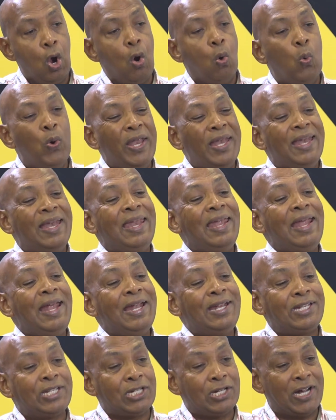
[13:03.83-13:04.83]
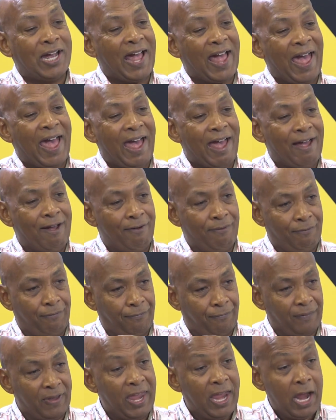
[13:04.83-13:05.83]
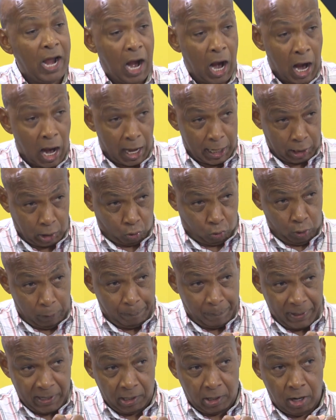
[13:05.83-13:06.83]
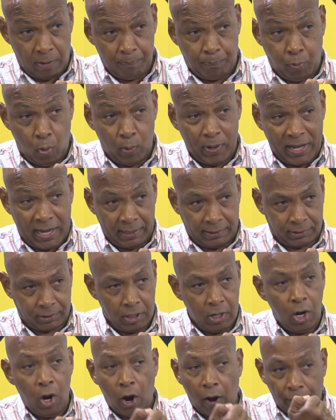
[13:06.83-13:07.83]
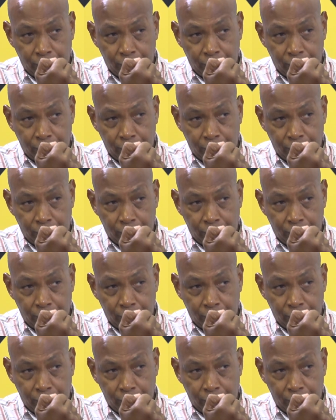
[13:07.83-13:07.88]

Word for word: we need to have a hard gripping component right.